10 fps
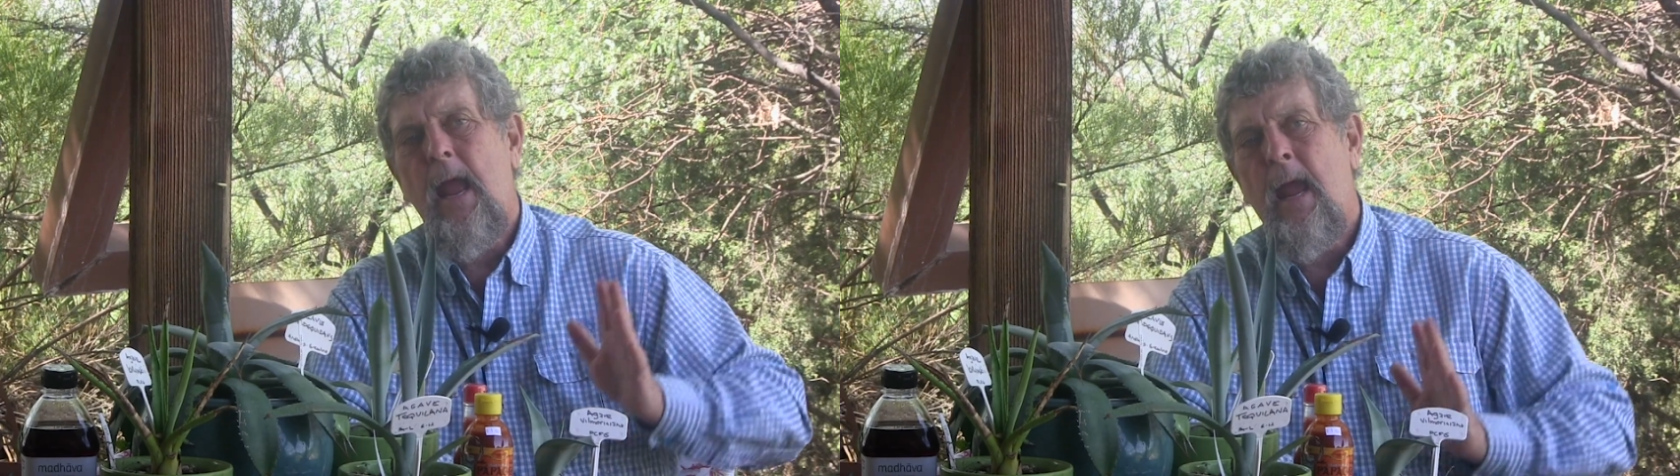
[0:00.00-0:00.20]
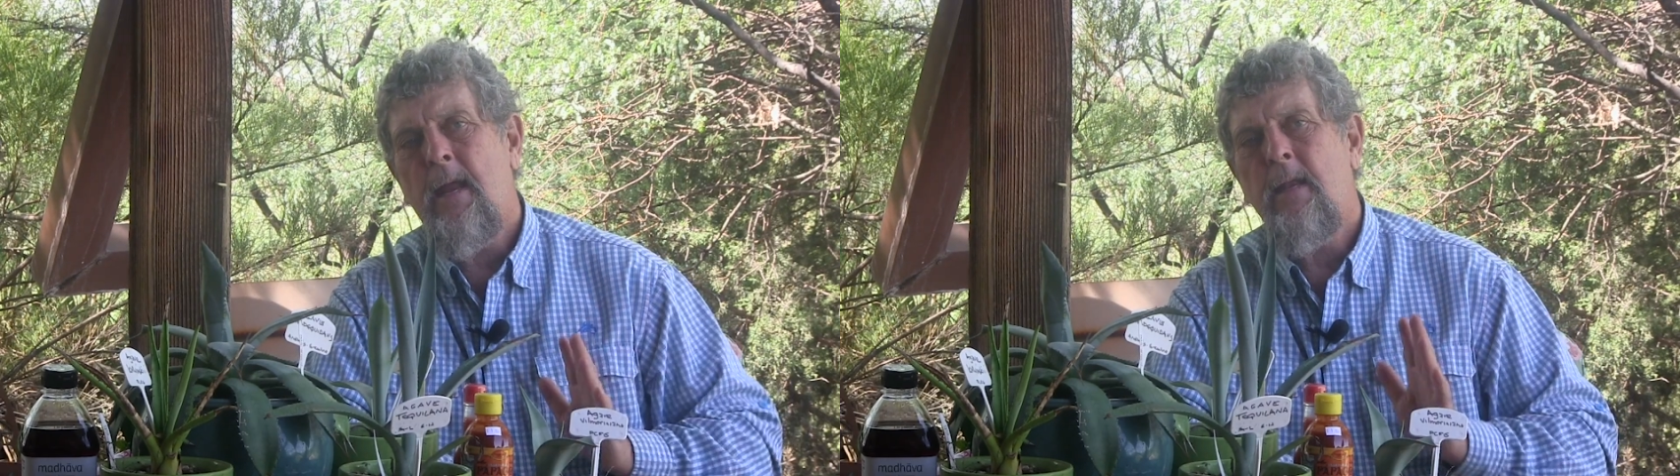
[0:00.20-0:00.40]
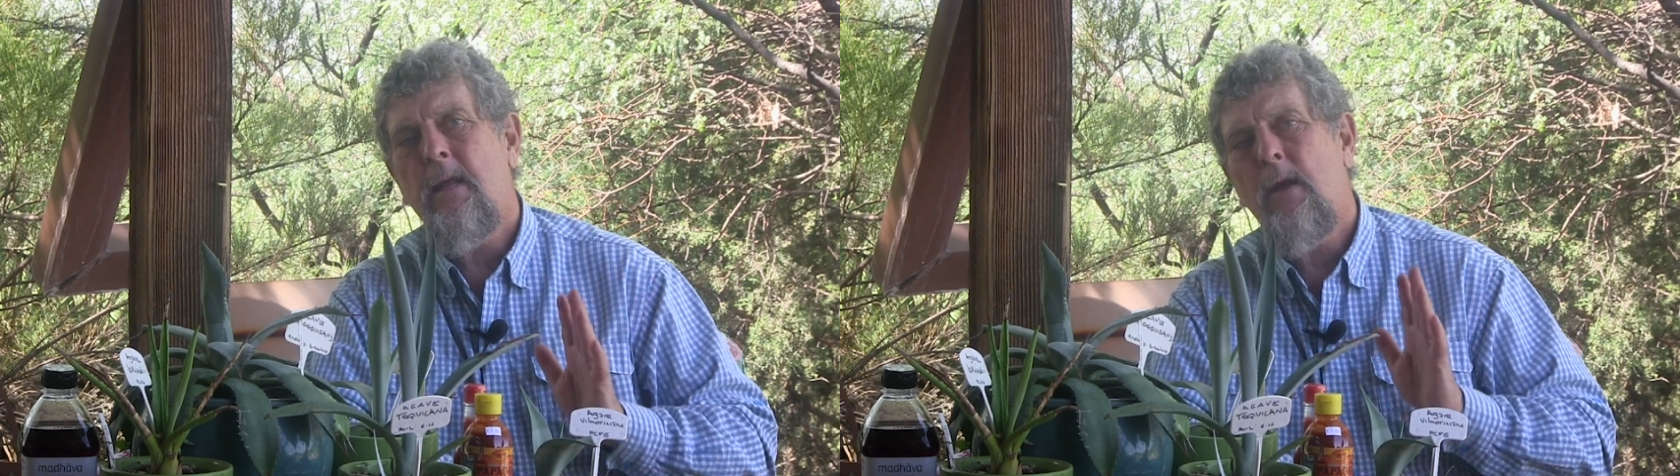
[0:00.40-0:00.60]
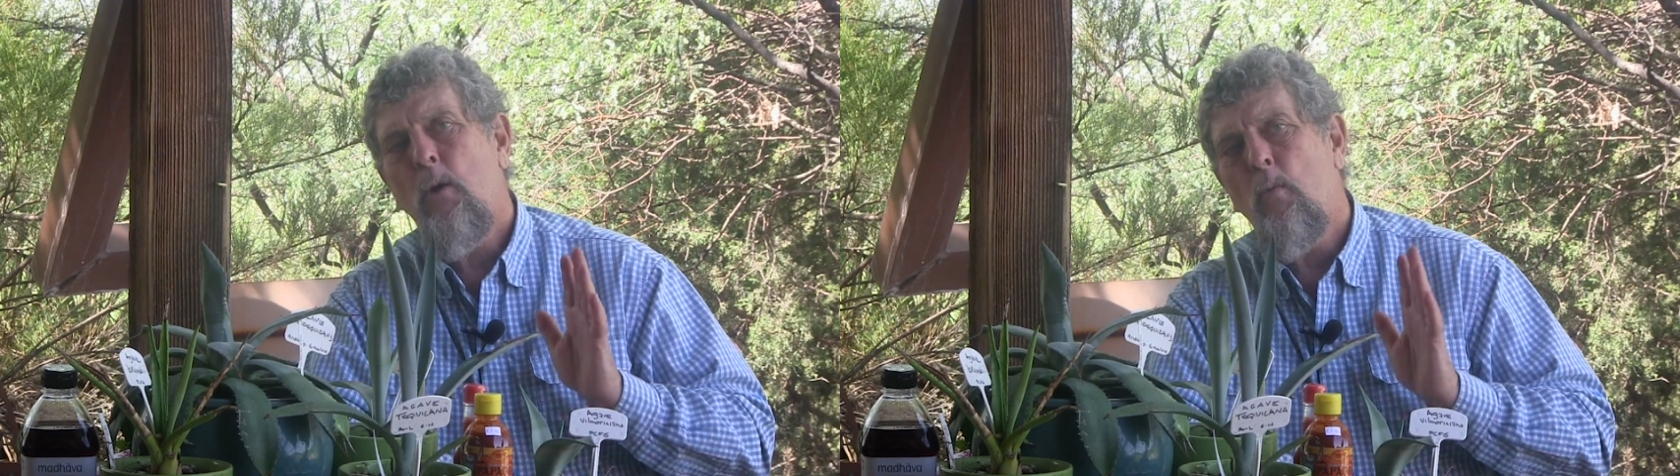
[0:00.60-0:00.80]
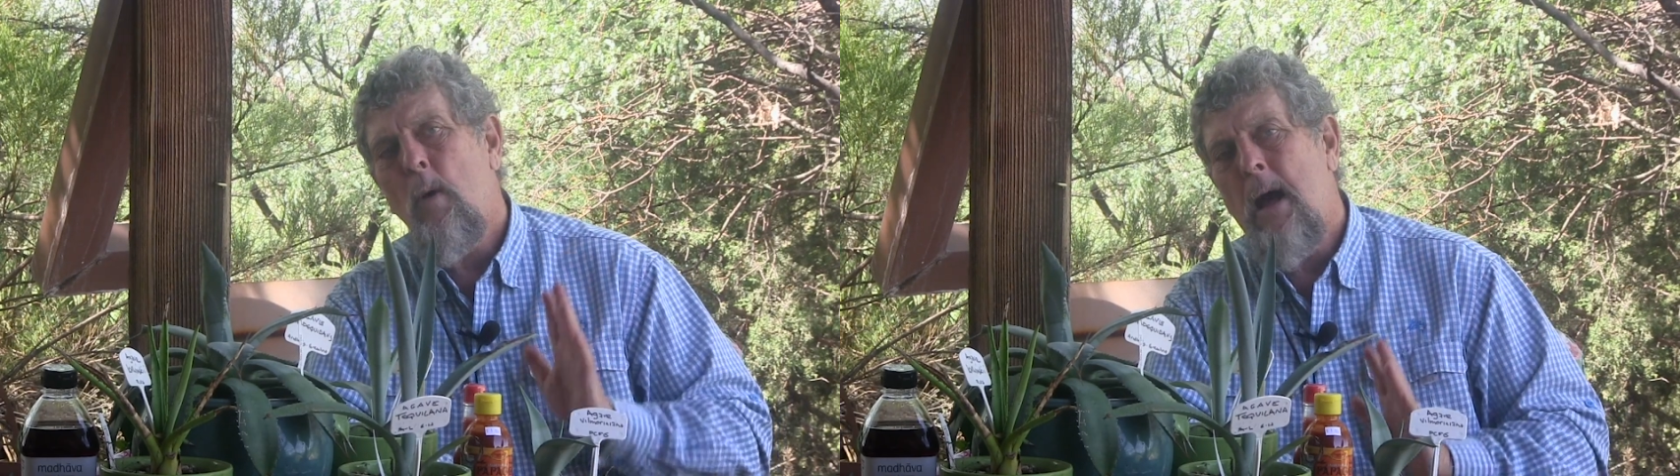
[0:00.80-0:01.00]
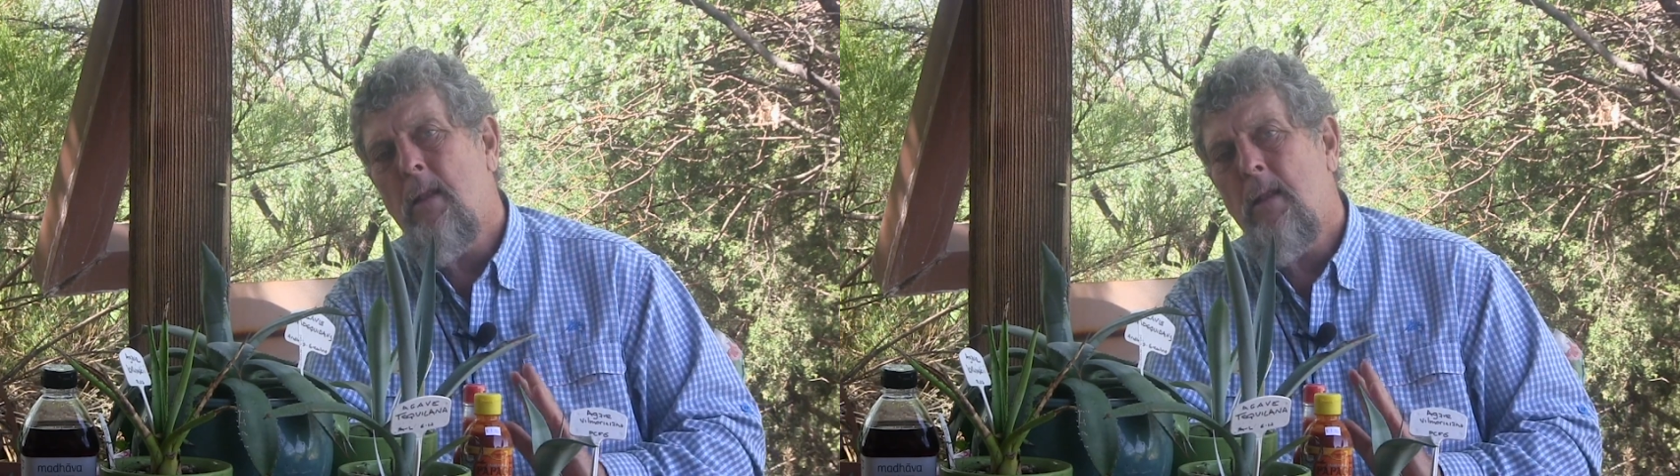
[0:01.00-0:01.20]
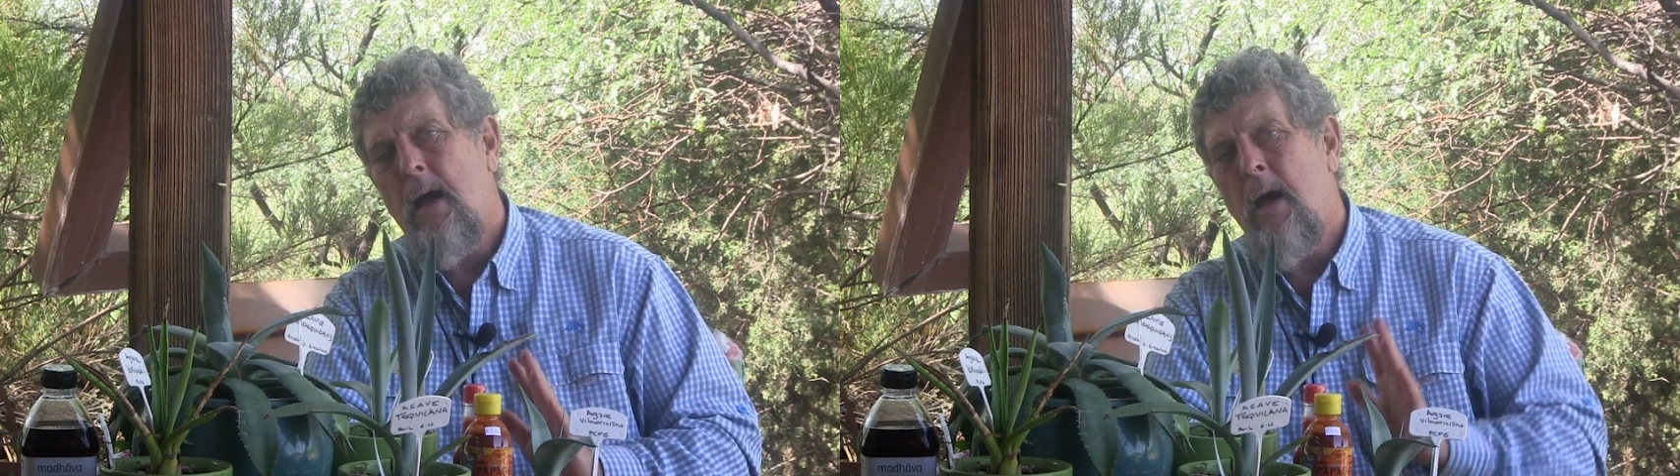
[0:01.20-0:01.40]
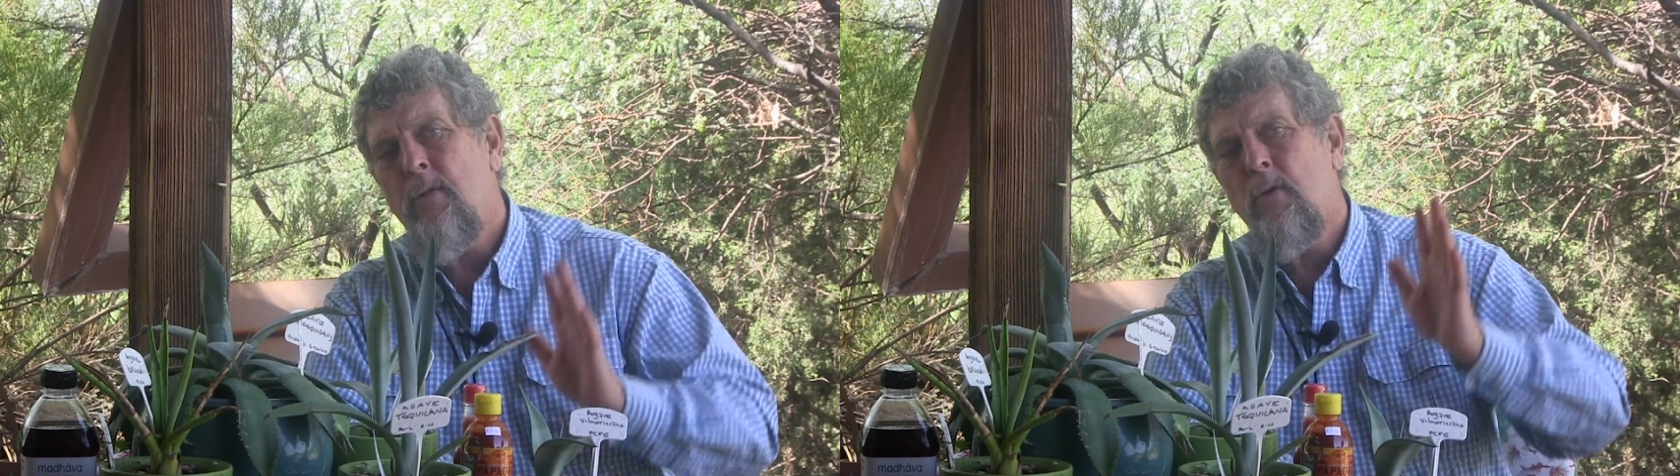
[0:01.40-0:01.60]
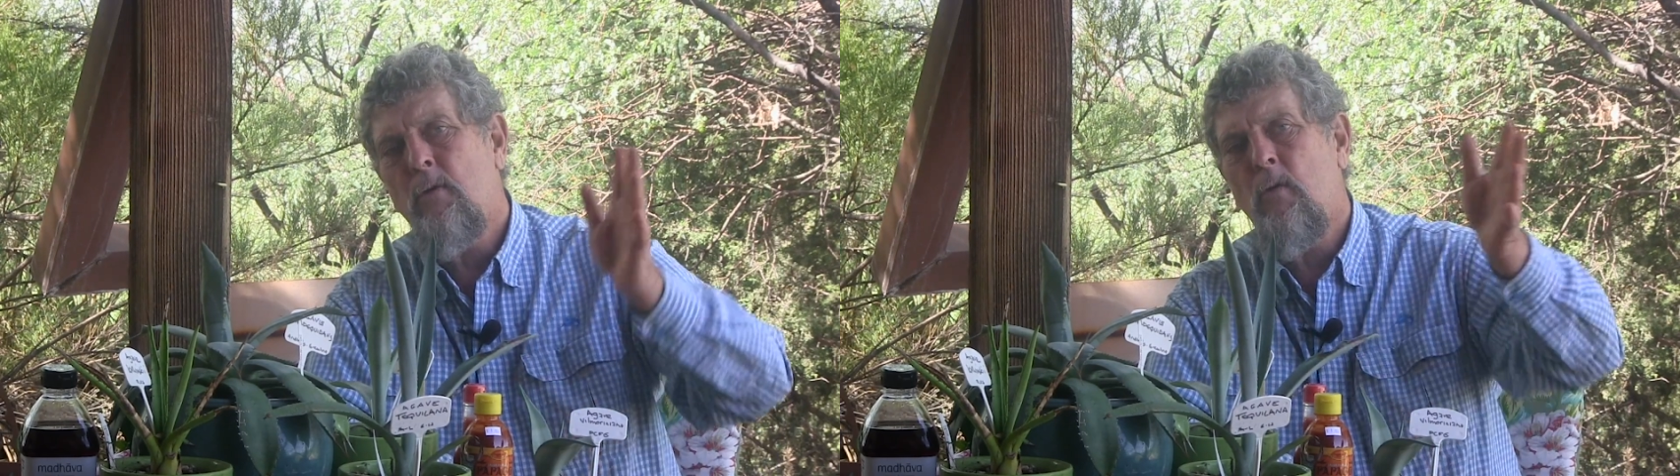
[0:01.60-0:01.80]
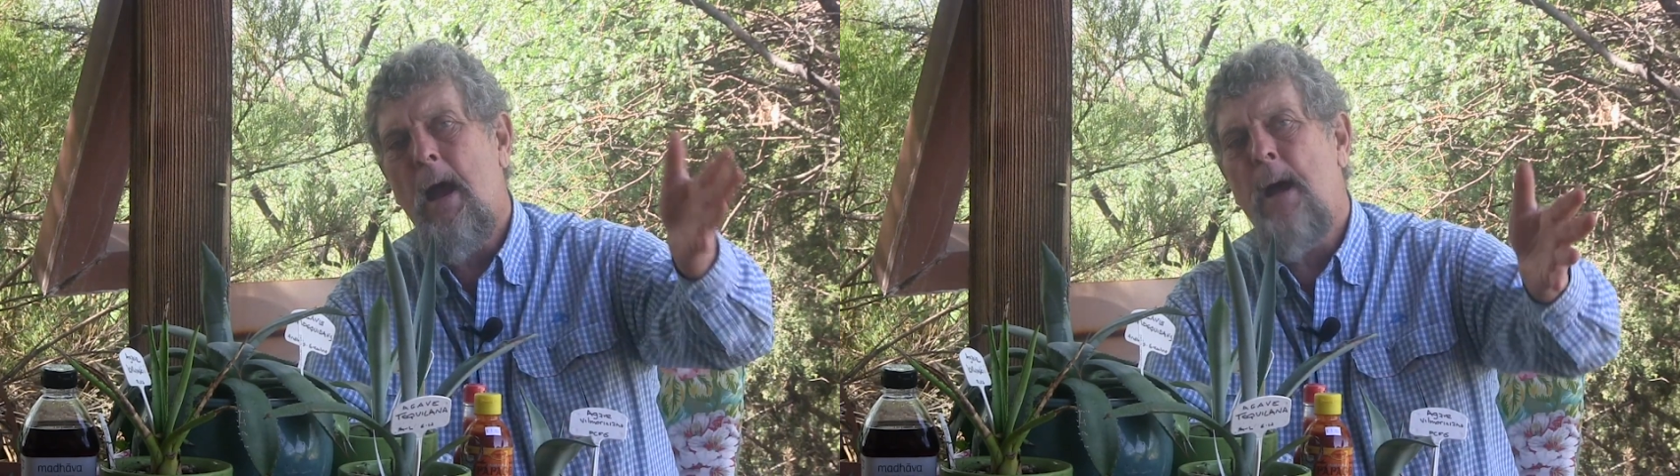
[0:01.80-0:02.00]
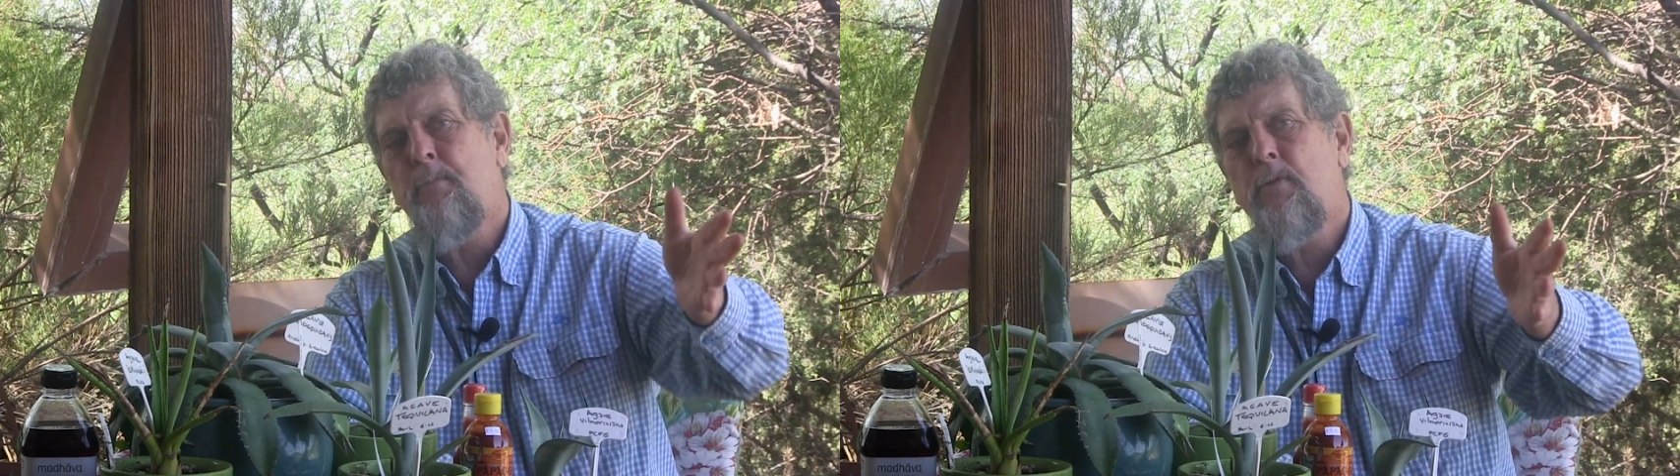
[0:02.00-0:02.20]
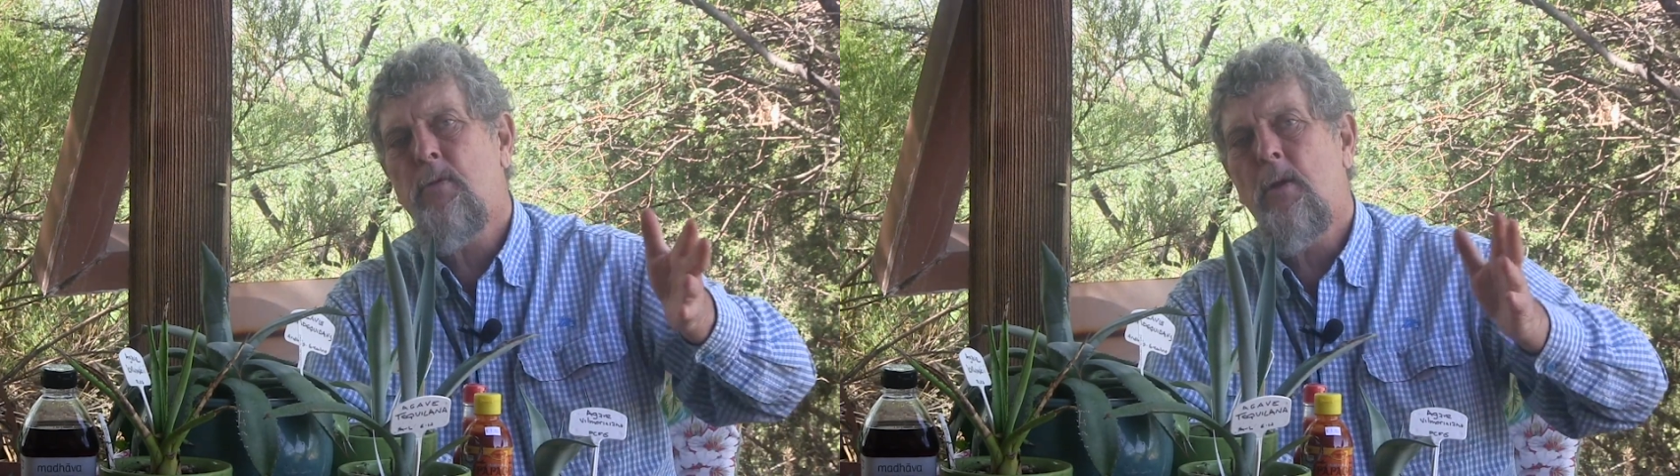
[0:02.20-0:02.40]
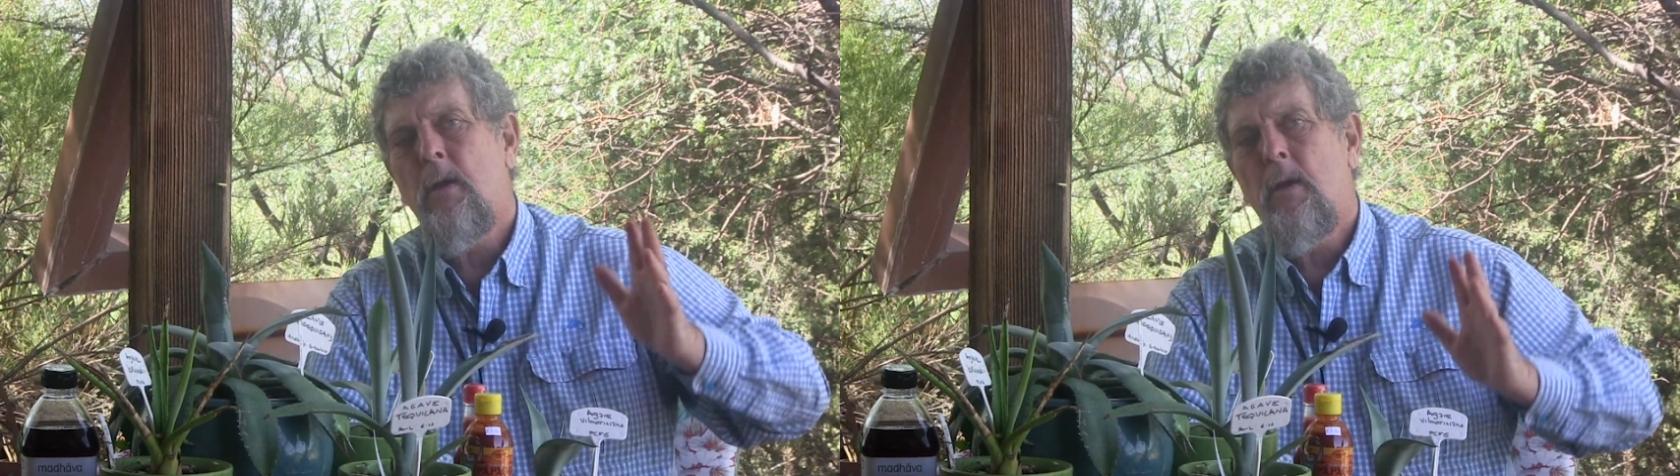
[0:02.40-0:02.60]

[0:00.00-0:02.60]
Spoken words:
And while other crops